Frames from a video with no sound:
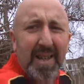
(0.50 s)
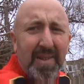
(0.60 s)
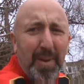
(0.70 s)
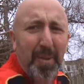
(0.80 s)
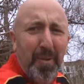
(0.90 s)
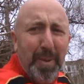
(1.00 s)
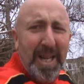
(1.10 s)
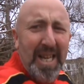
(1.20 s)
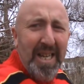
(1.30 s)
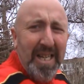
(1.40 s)
What's up
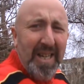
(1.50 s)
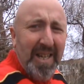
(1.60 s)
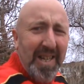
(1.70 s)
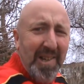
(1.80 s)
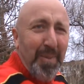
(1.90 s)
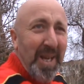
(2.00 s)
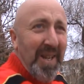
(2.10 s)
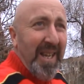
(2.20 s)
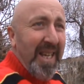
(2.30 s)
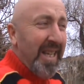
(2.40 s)
everybody? I'm uh,
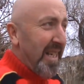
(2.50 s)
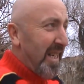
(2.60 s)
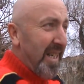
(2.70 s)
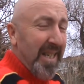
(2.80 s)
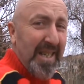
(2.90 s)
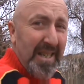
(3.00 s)
Spin. Uh,